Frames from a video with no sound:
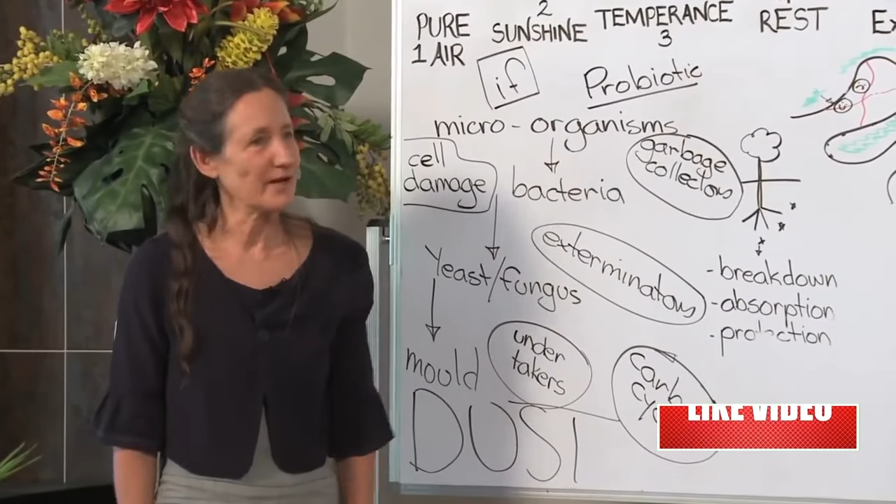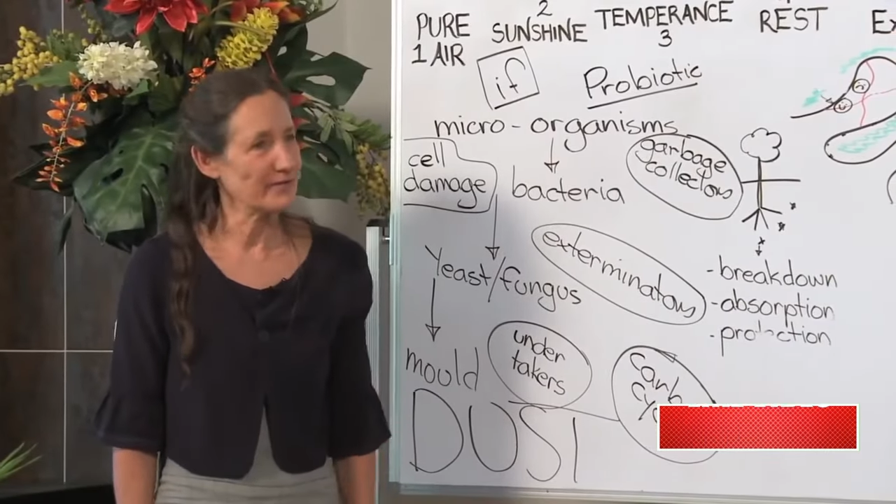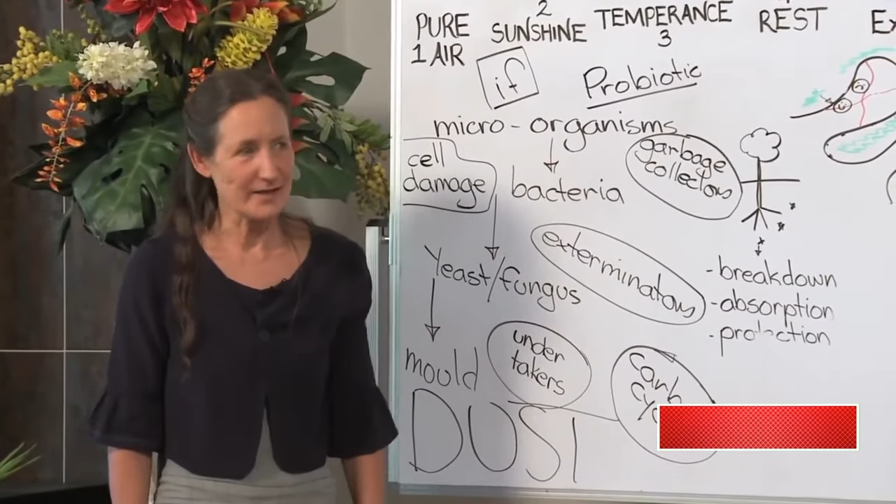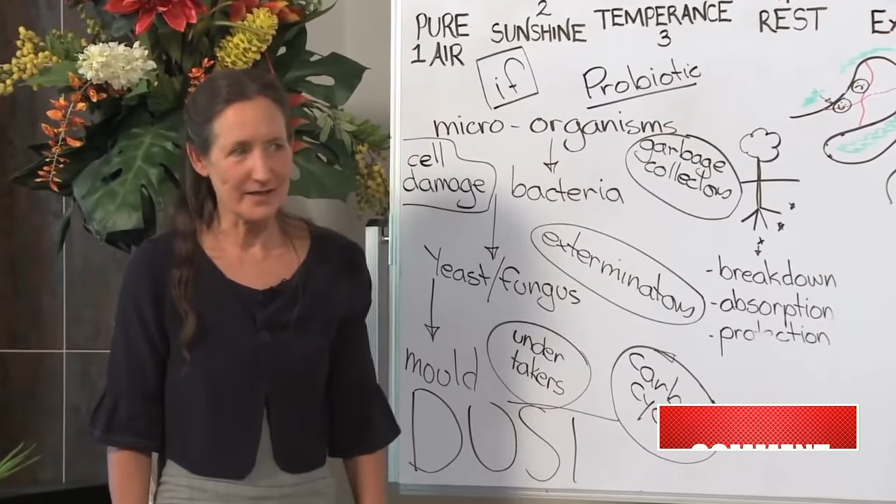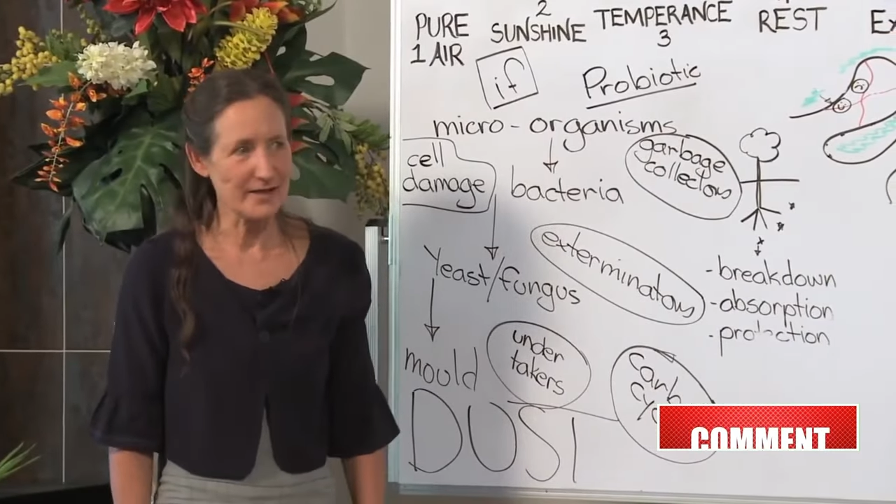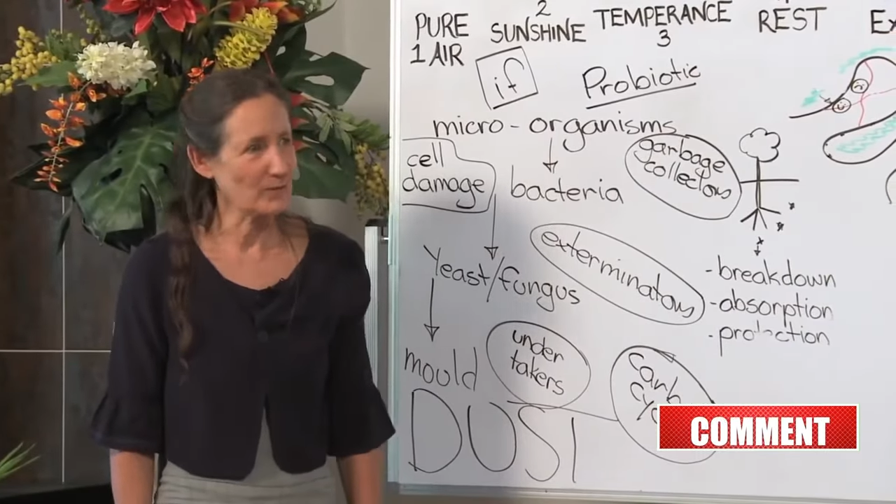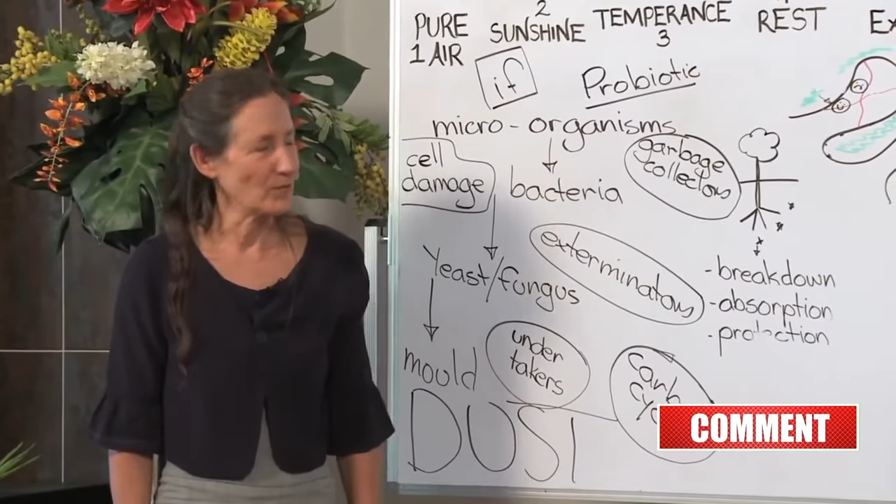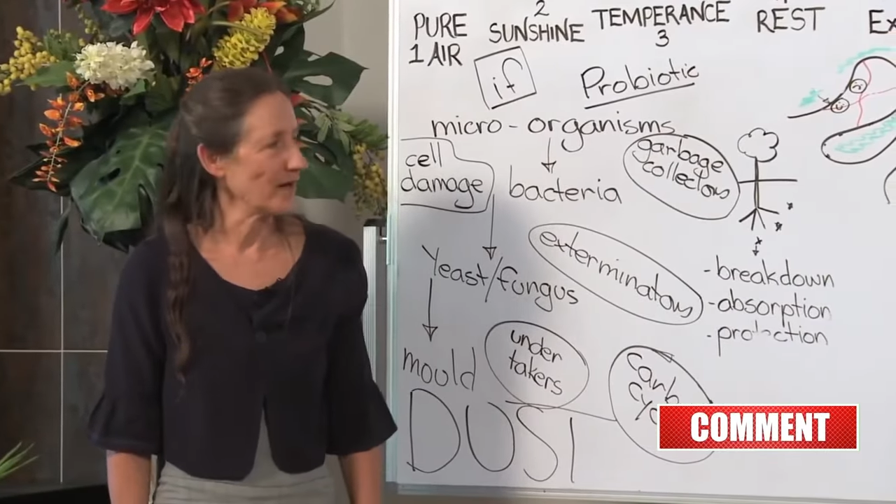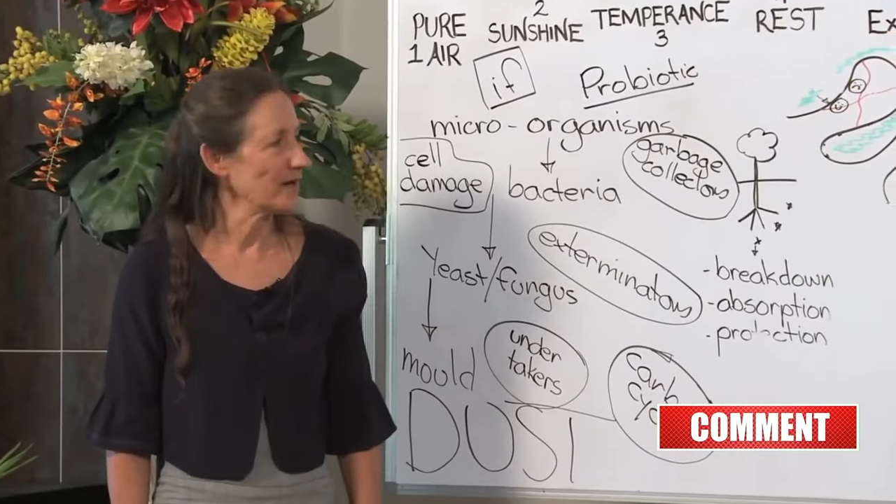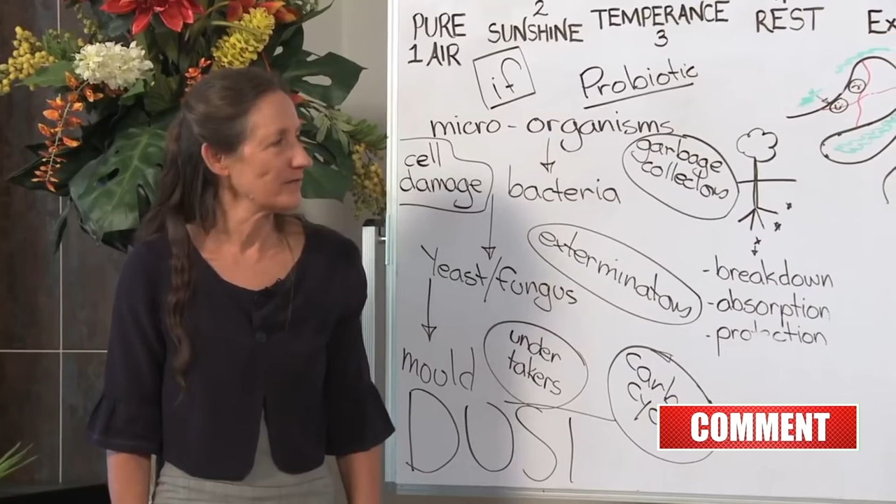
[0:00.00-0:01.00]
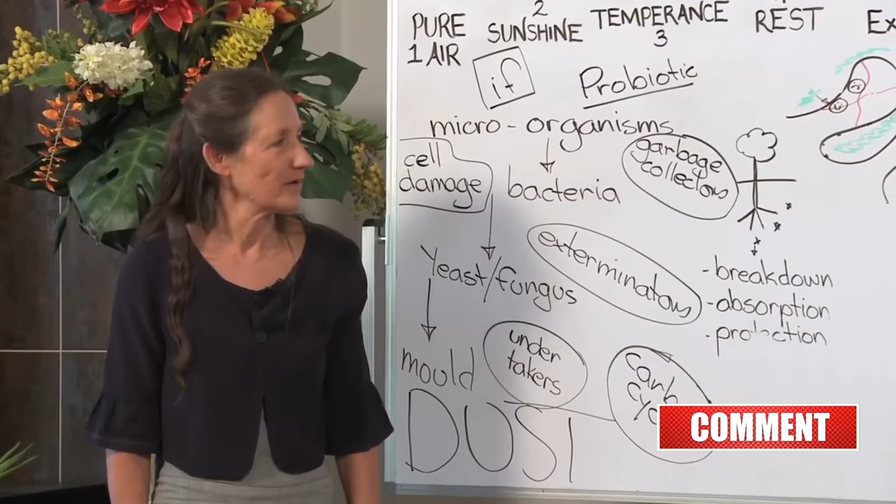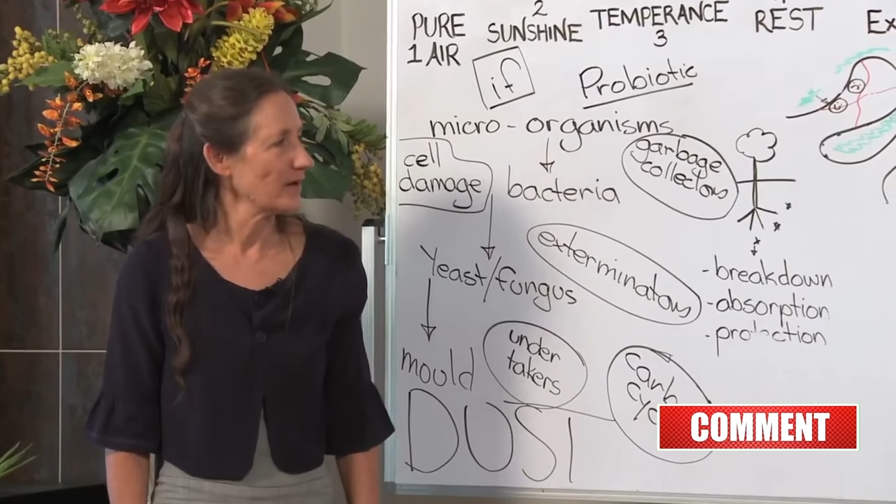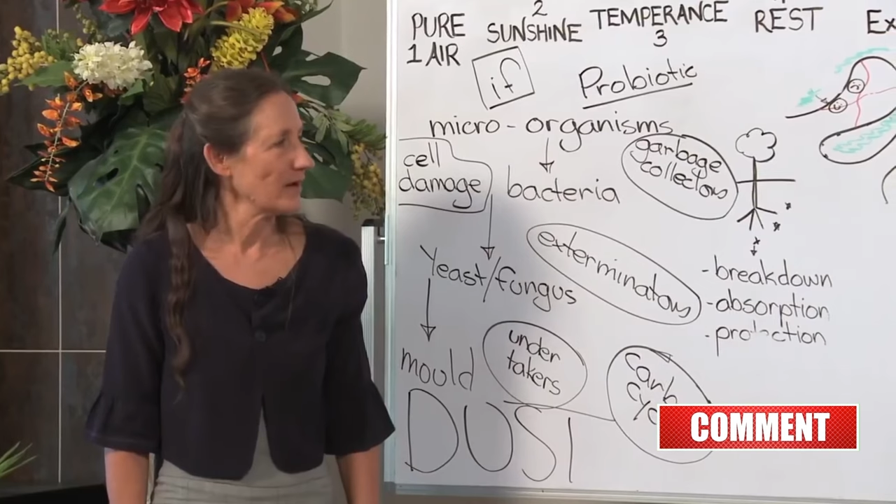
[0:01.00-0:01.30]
having a heat wave.